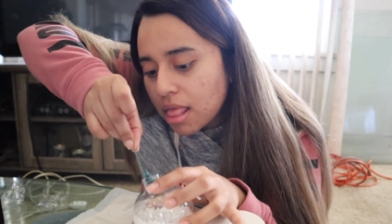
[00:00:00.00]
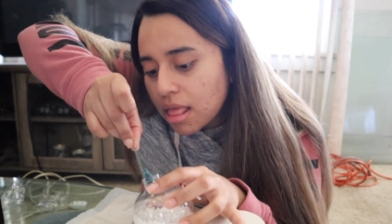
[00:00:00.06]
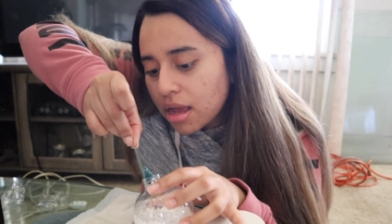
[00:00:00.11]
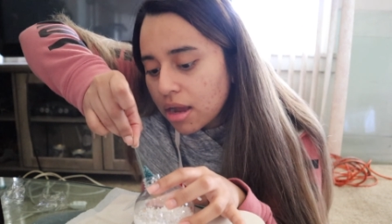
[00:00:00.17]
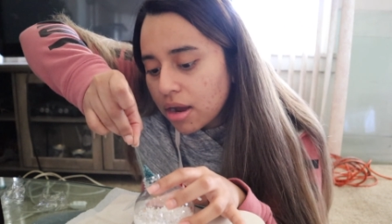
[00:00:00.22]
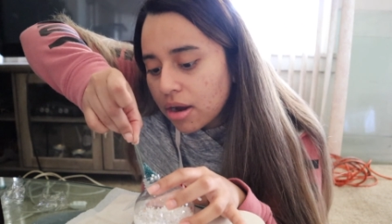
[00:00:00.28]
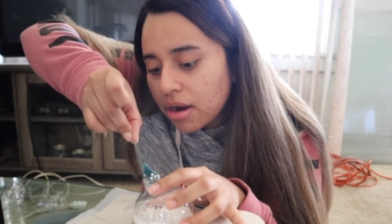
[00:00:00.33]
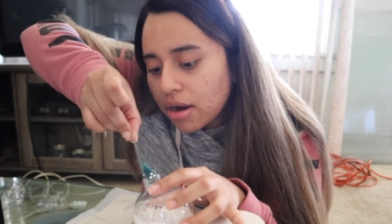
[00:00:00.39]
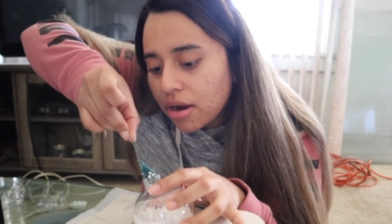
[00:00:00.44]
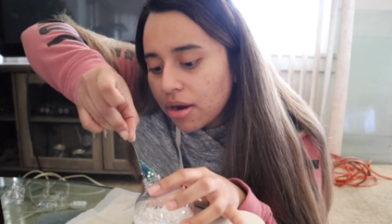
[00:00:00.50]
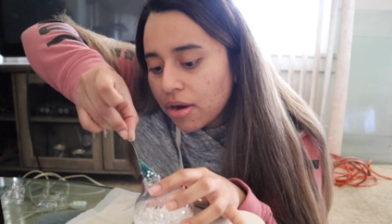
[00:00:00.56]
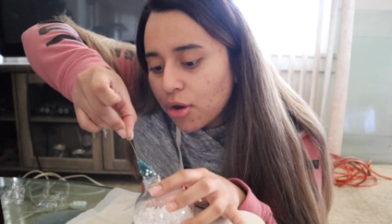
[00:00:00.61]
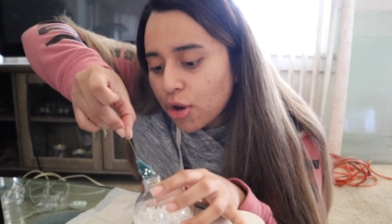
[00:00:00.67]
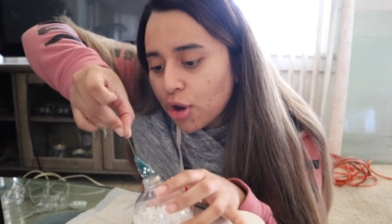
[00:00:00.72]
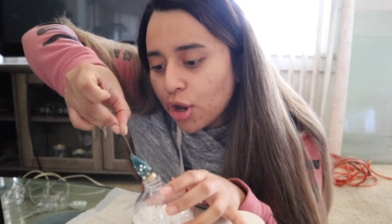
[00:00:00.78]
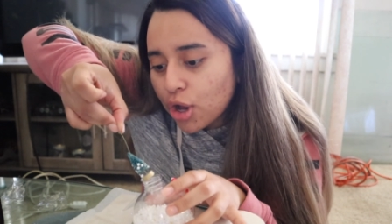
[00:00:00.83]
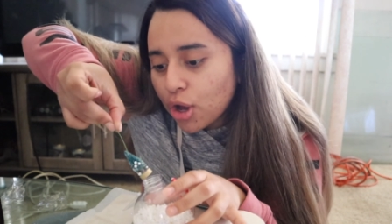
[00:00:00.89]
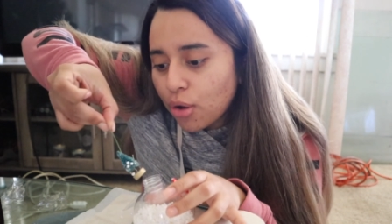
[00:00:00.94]

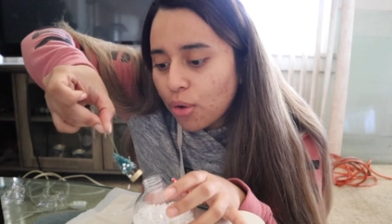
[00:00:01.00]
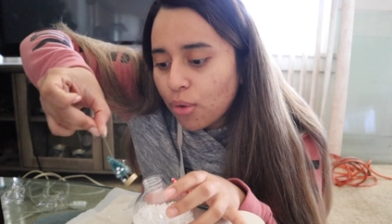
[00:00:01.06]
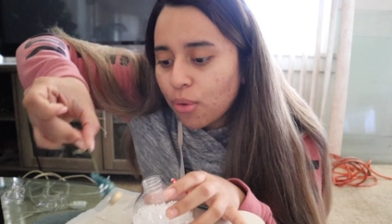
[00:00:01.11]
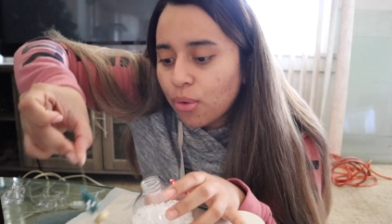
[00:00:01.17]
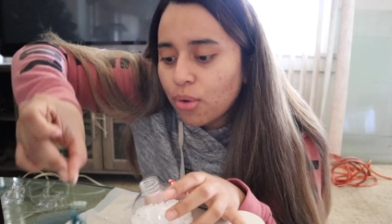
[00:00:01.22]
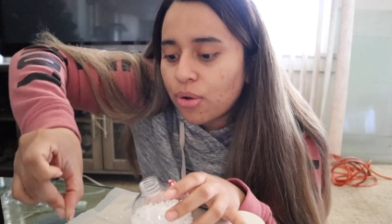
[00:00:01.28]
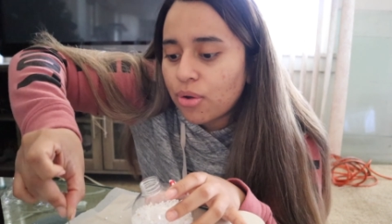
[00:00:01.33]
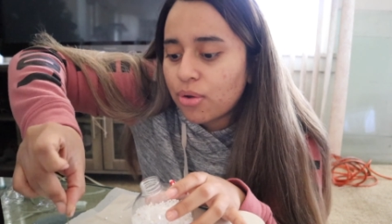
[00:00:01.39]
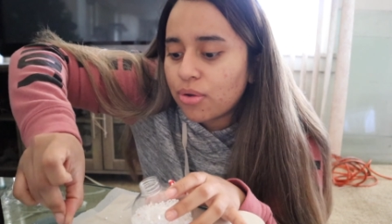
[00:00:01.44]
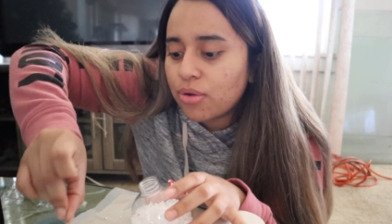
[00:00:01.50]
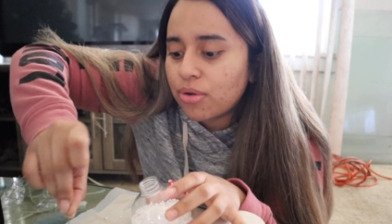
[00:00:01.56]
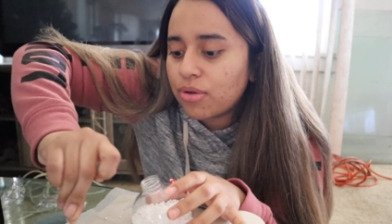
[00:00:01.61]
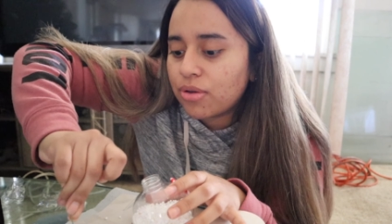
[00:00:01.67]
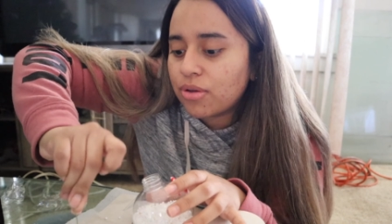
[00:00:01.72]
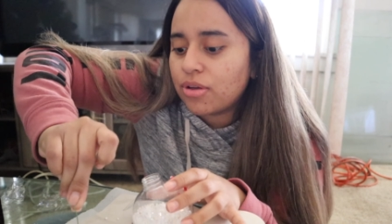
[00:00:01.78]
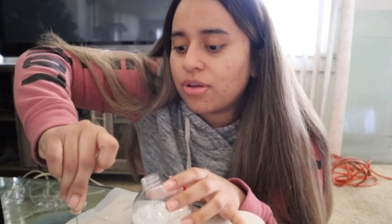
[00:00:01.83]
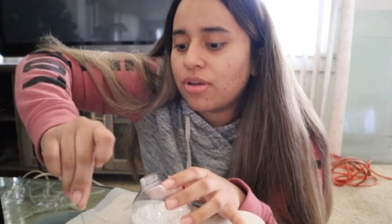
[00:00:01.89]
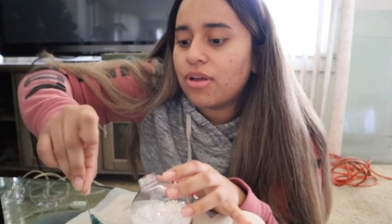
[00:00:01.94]
There go.
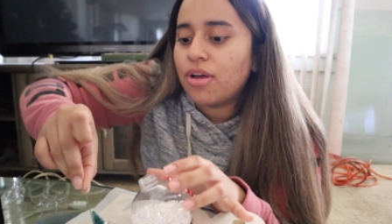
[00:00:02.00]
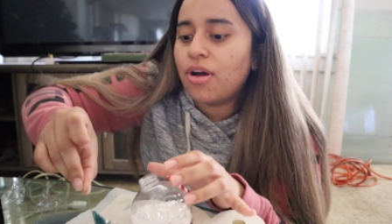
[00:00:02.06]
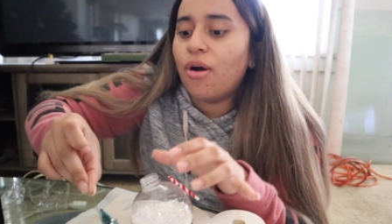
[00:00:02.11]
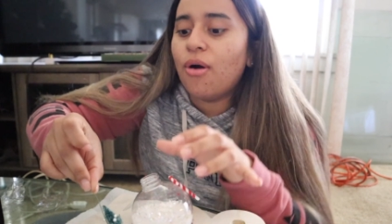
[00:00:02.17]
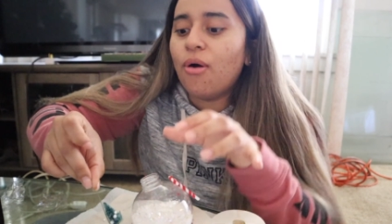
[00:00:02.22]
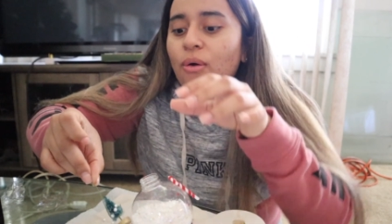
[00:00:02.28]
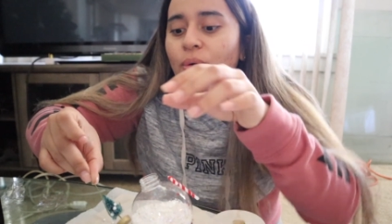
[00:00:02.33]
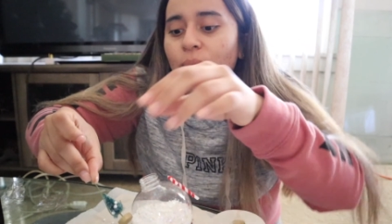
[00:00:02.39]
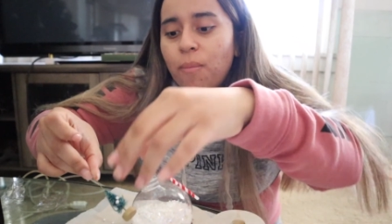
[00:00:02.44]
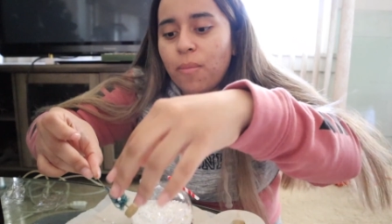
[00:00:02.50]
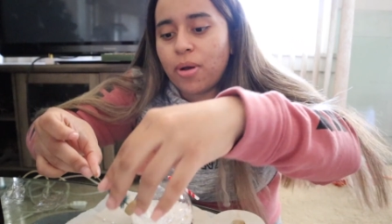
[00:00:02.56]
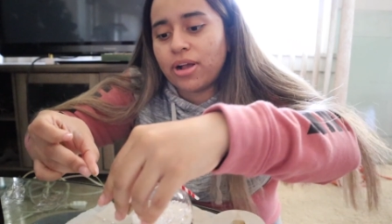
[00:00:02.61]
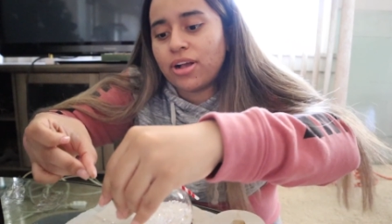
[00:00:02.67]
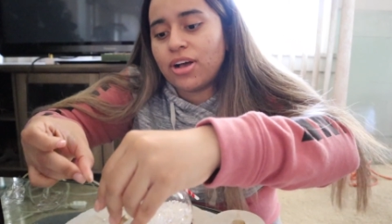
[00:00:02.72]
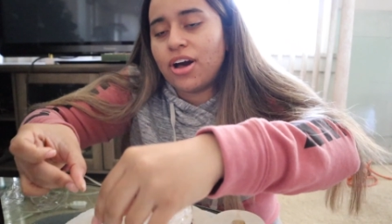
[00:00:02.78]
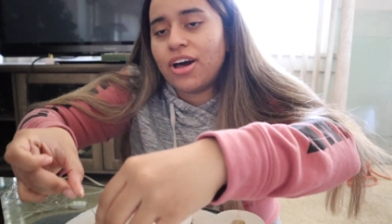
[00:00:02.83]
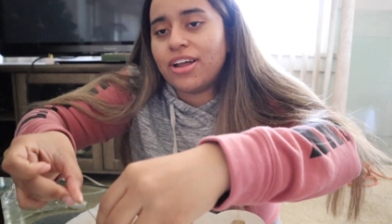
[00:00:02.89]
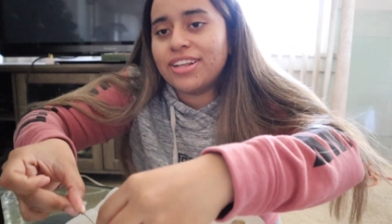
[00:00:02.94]
Oh my
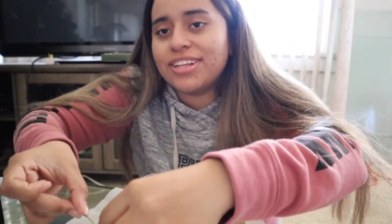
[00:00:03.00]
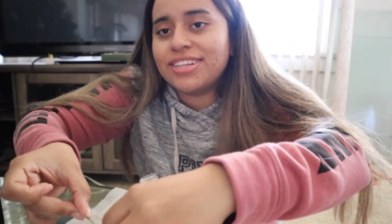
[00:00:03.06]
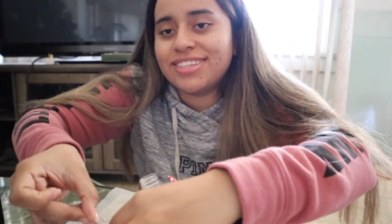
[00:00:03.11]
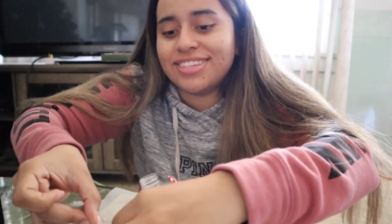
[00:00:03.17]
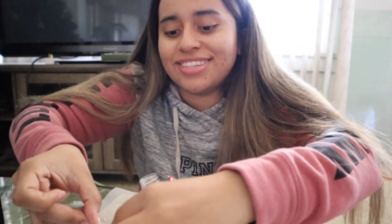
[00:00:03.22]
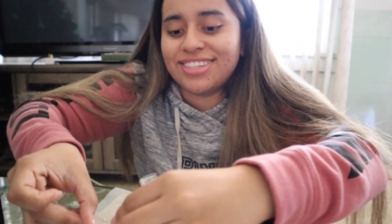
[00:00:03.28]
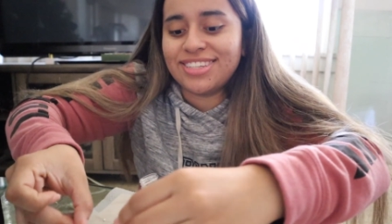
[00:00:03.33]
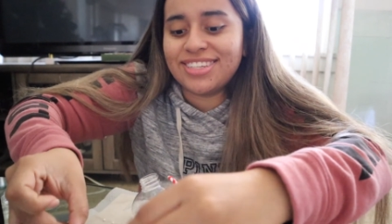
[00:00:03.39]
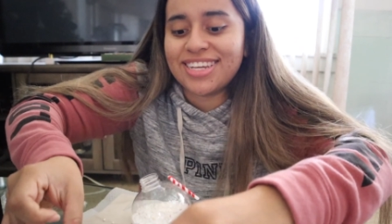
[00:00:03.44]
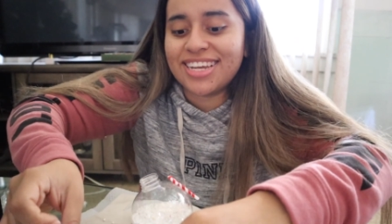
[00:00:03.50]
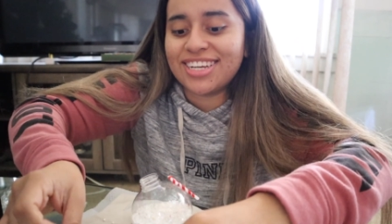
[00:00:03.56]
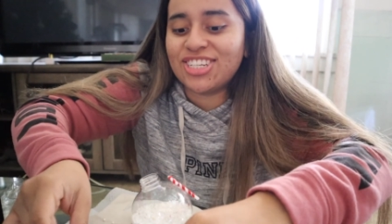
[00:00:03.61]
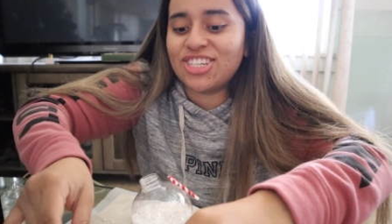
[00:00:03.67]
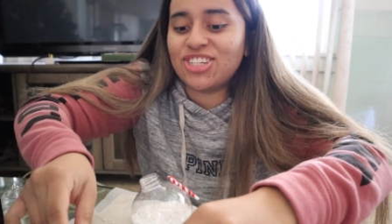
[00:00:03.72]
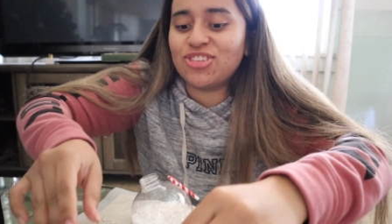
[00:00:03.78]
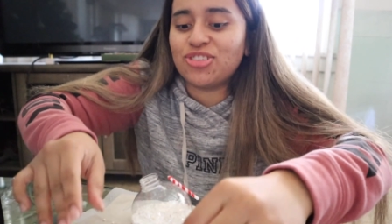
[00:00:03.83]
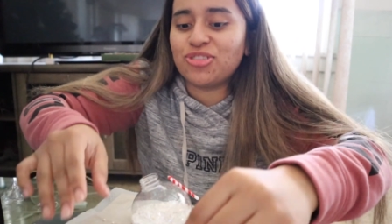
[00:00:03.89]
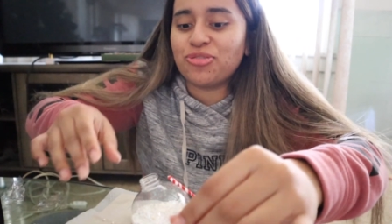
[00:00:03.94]
god, this is
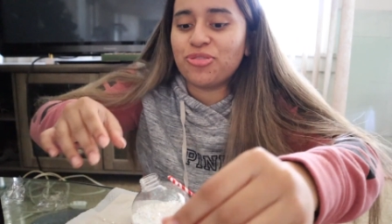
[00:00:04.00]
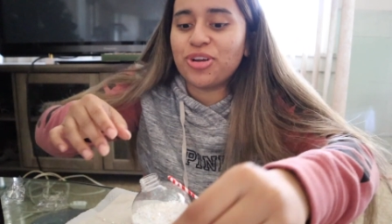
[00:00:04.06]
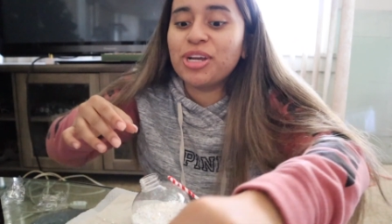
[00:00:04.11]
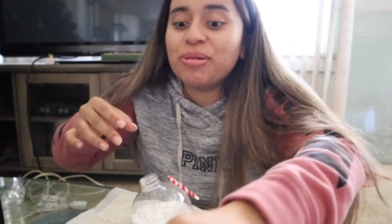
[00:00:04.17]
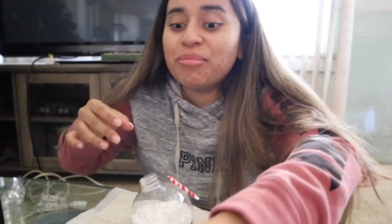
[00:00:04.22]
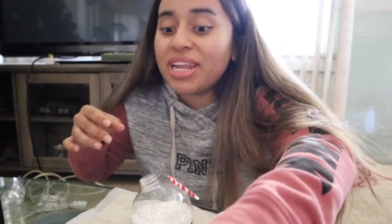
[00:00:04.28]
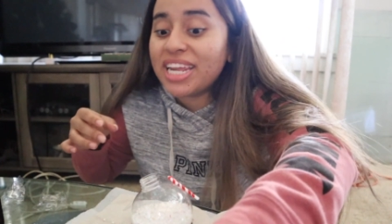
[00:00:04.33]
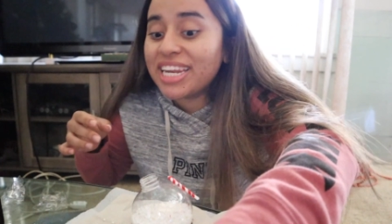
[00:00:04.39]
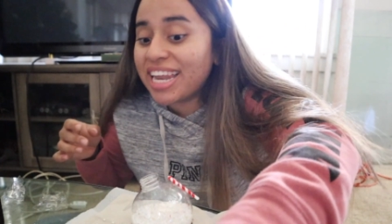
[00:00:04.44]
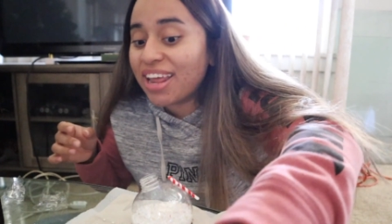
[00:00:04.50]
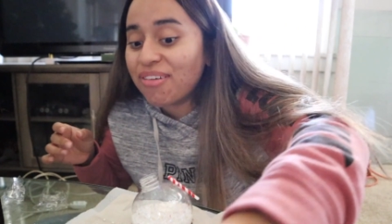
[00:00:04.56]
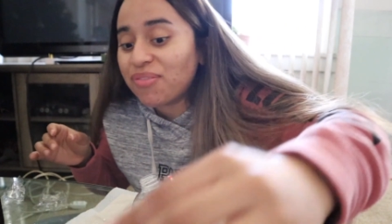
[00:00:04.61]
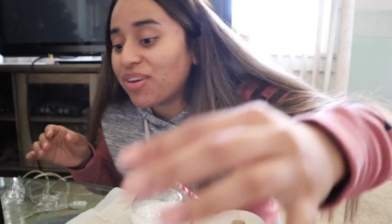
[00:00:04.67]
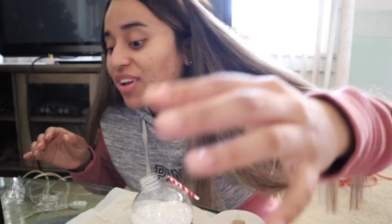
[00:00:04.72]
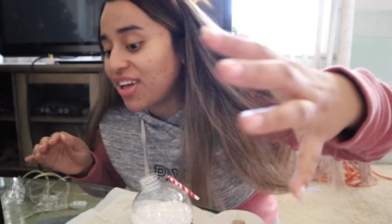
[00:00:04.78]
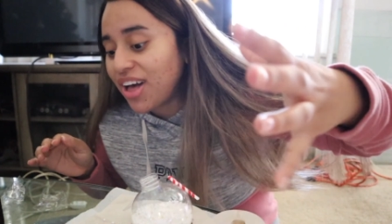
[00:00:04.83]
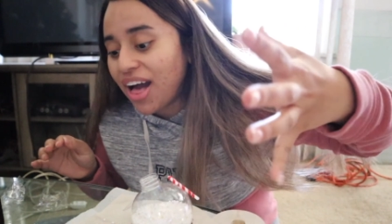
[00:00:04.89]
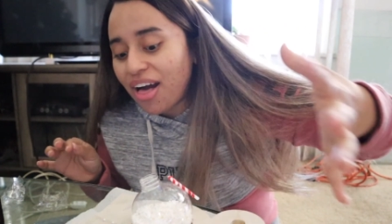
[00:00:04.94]
extremely
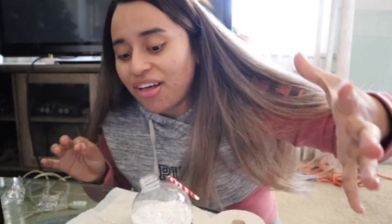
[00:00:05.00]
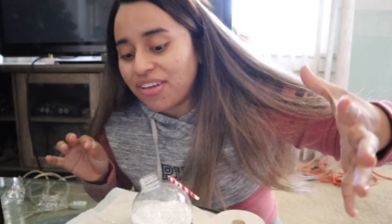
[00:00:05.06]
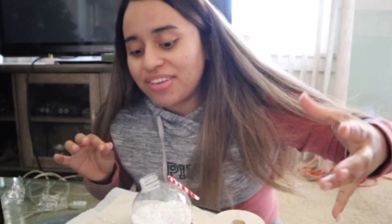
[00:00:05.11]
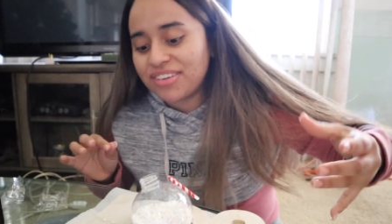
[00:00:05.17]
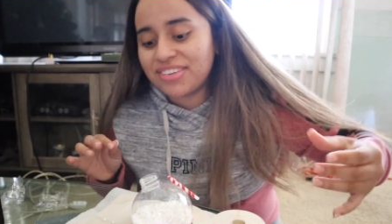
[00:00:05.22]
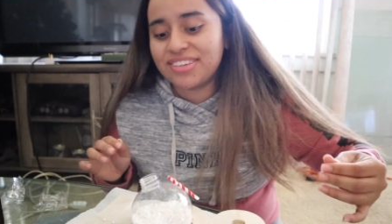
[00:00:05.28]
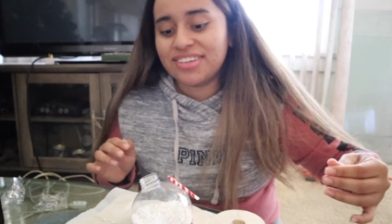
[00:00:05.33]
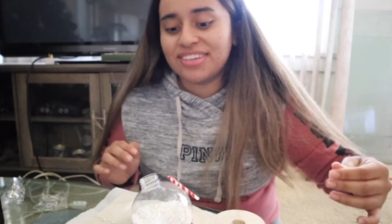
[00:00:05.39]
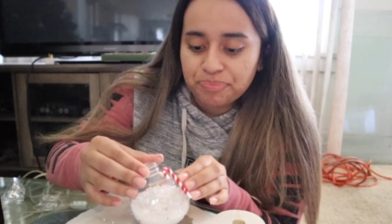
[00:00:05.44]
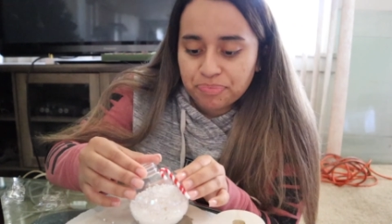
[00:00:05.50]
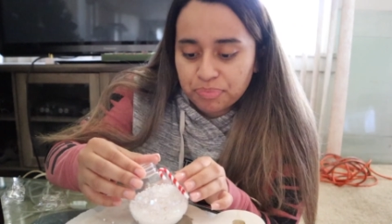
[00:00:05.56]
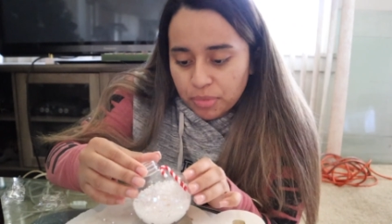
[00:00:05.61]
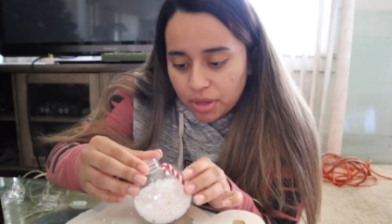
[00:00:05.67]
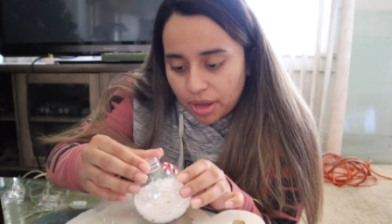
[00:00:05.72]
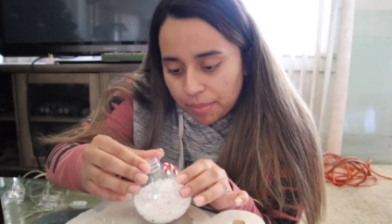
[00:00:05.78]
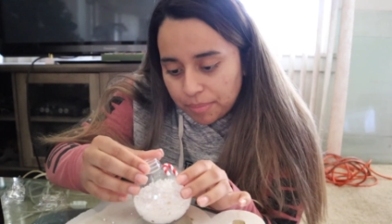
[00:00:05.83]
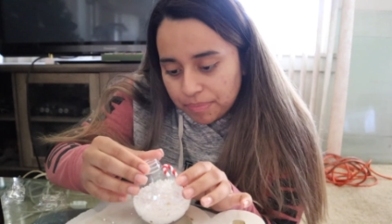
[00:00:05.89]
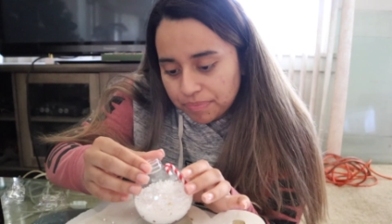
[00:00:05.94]
difficult.
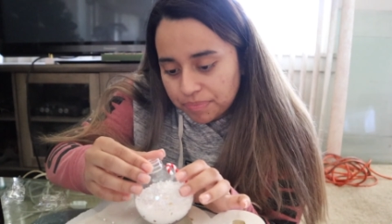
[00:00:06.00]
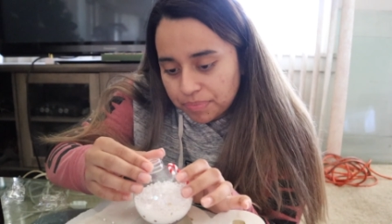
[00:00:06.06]
Okay.